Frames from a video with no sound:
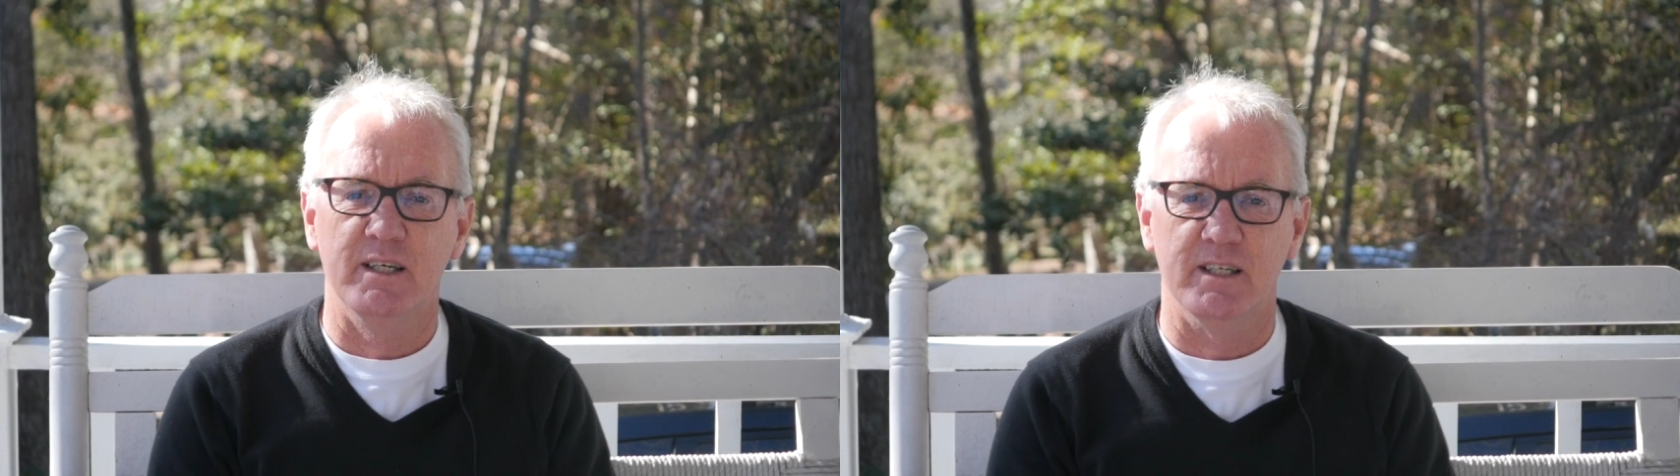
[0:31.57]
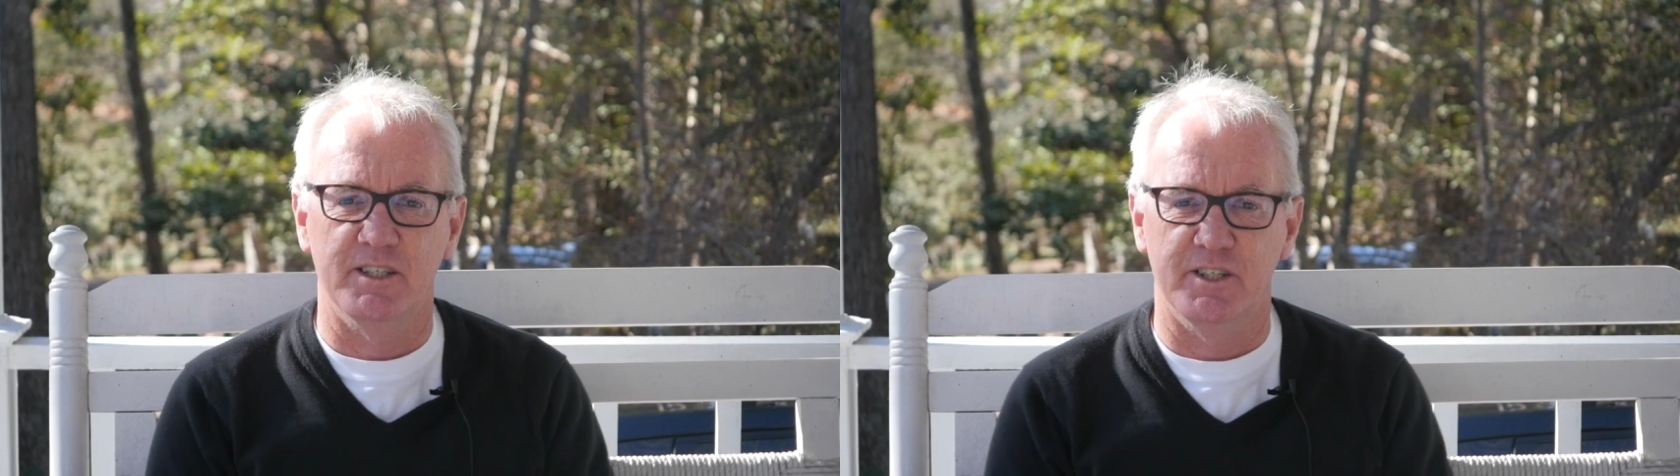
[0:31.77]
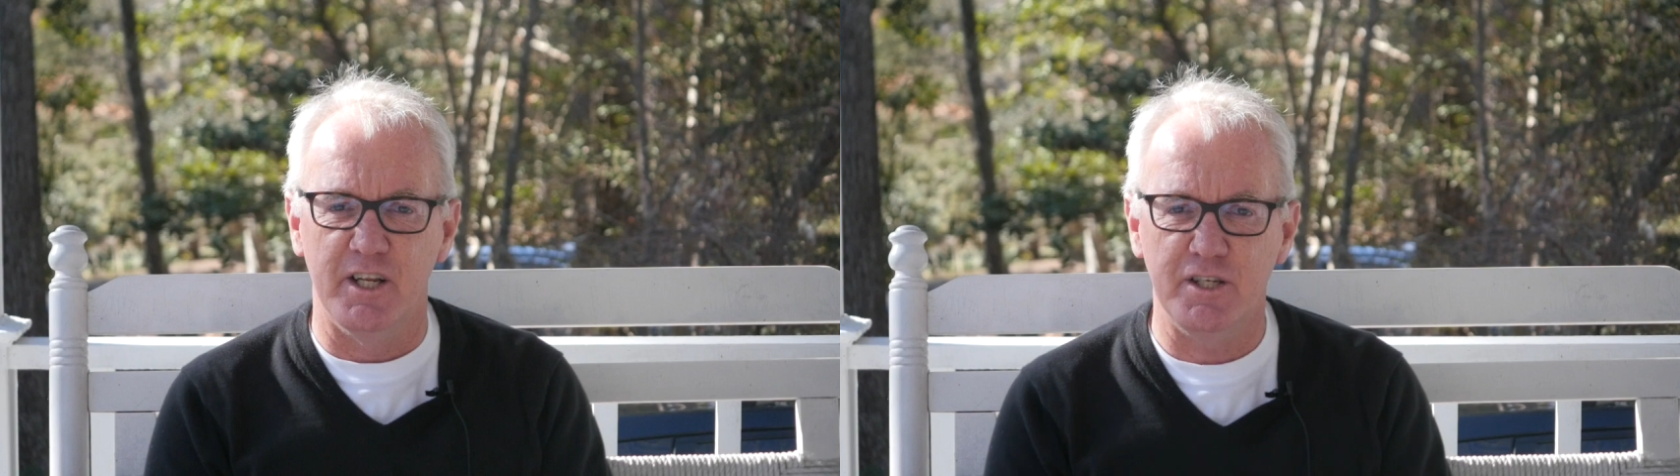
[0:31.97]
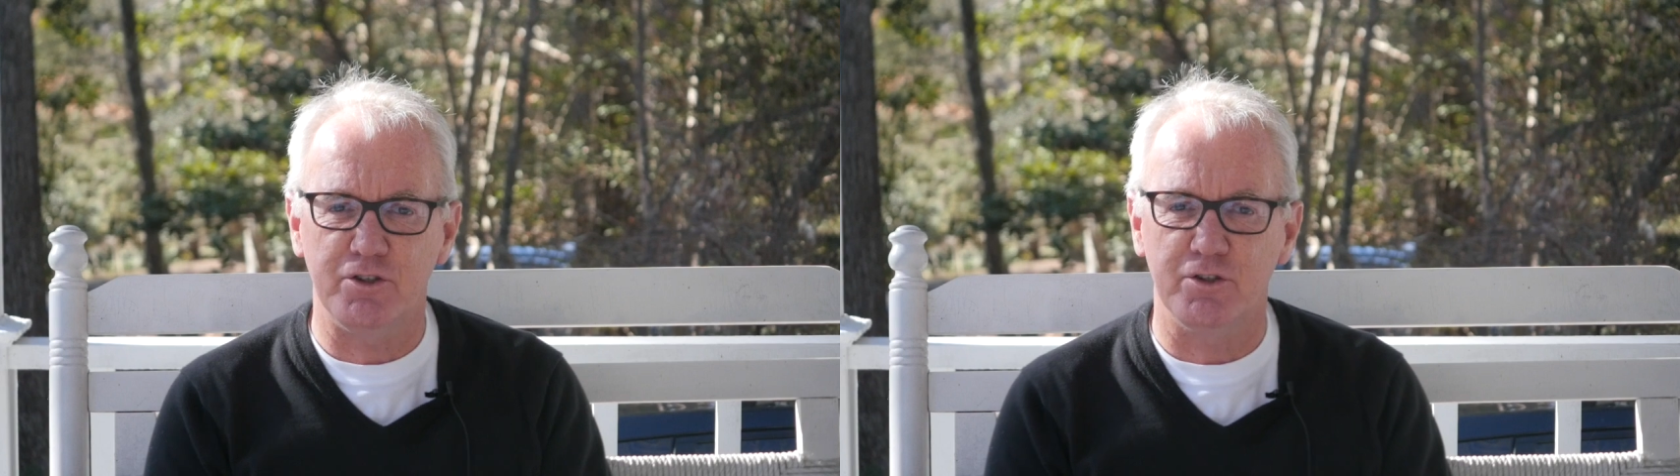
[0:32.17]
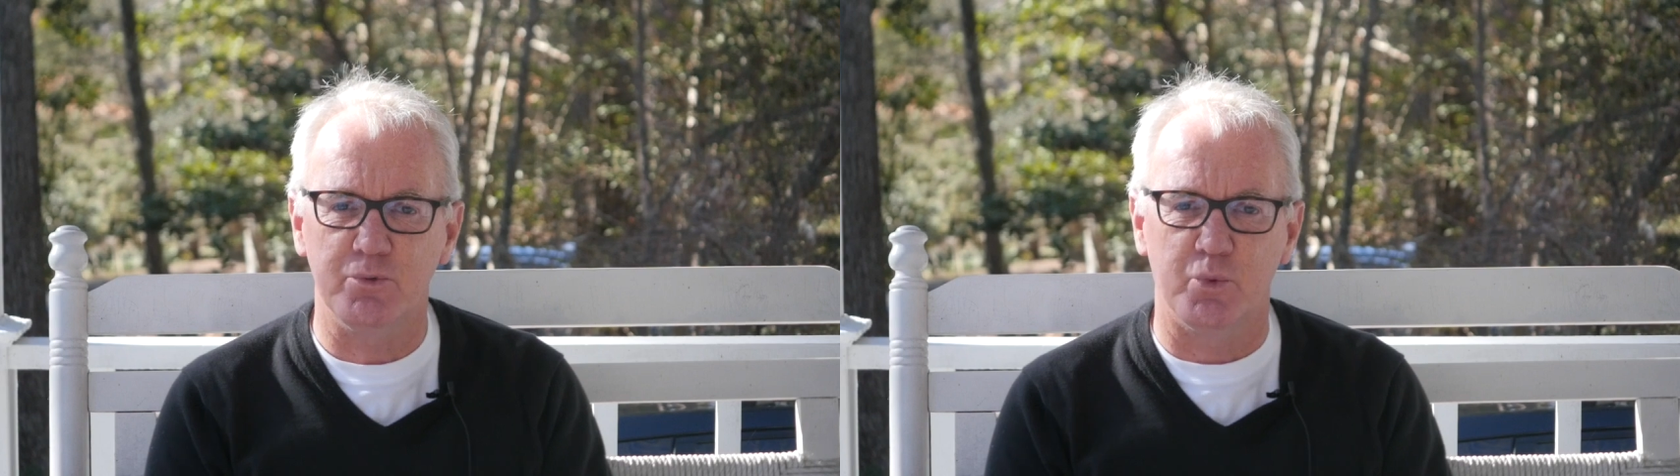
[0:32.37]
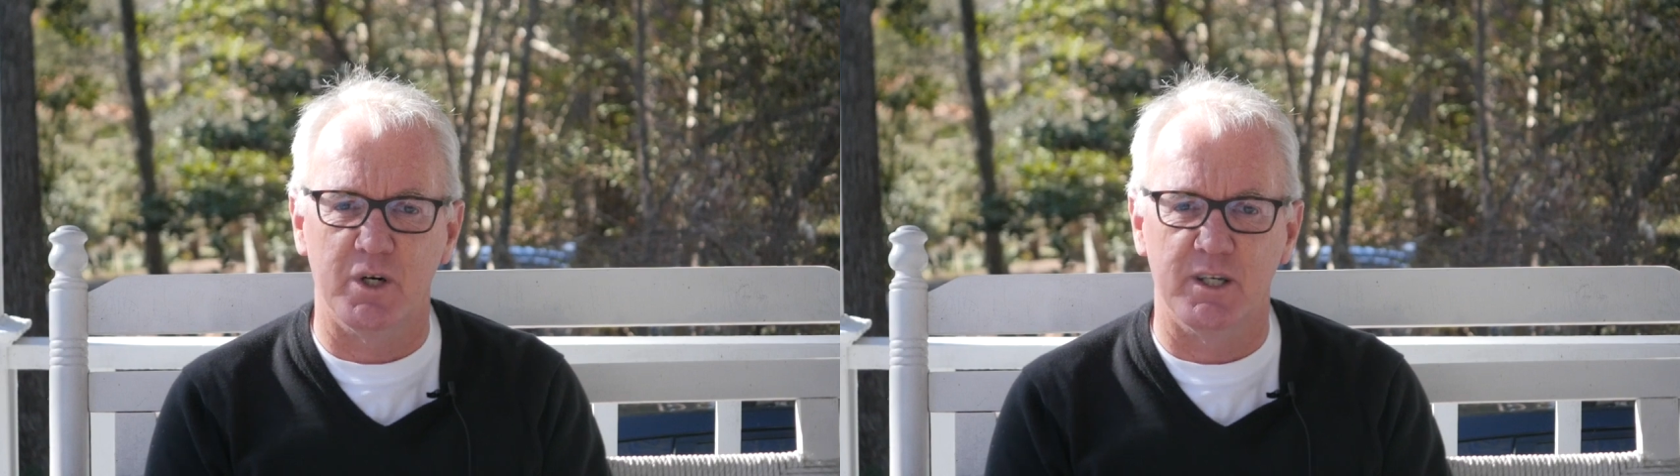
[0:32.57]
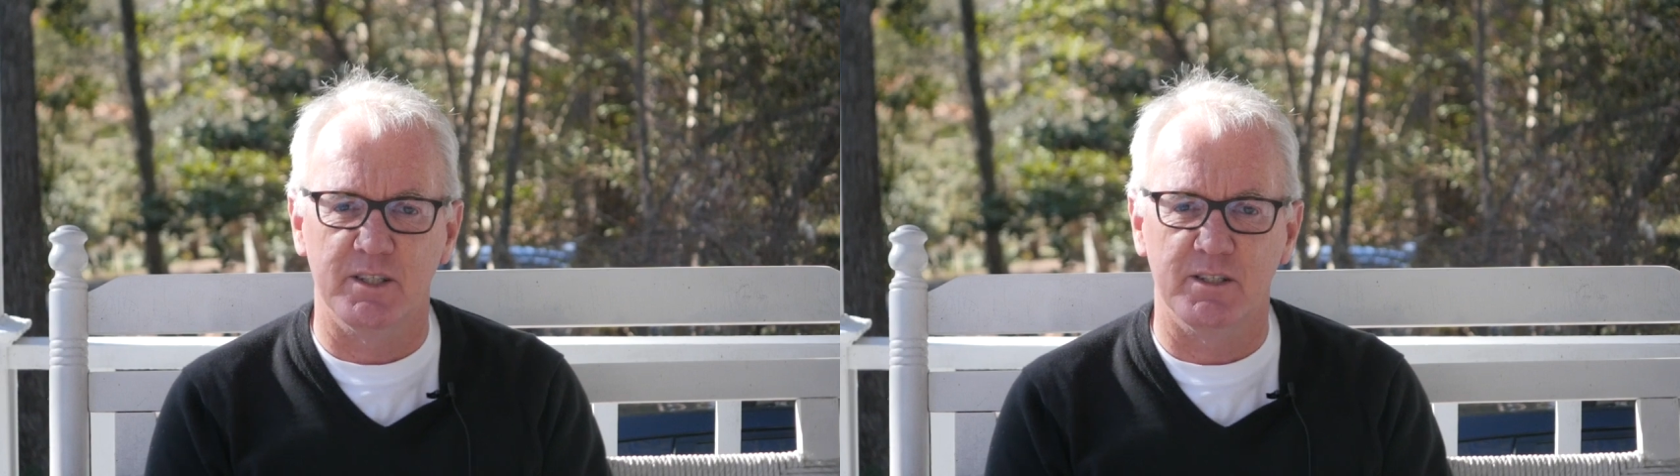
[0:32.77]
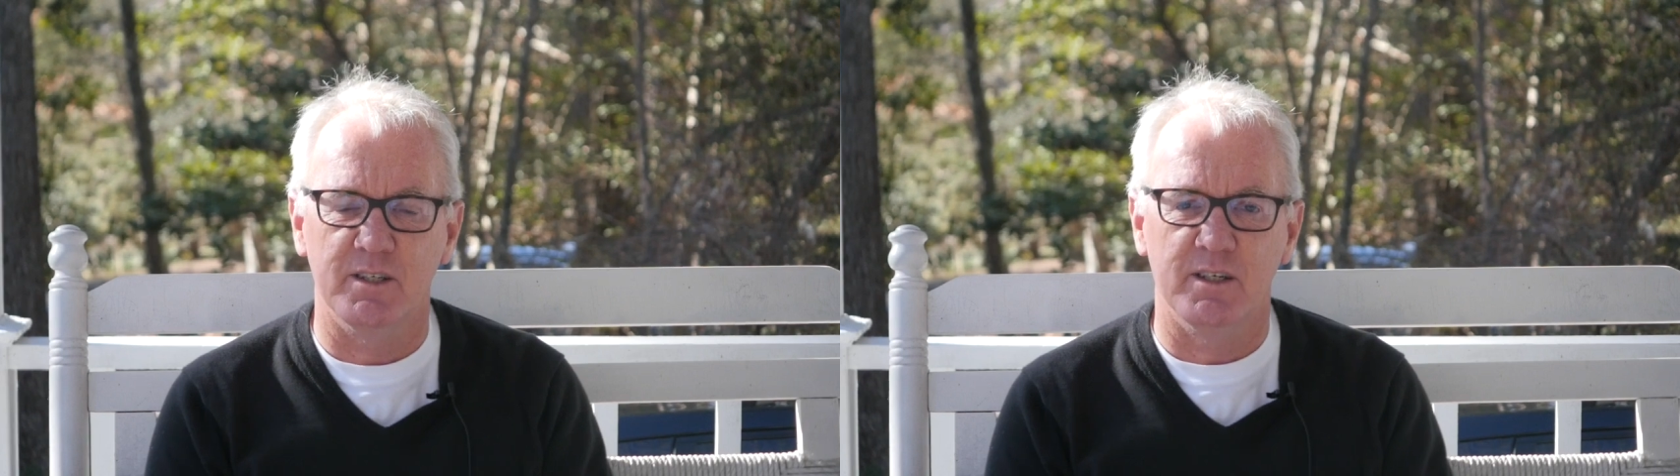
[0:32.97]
in a nationwide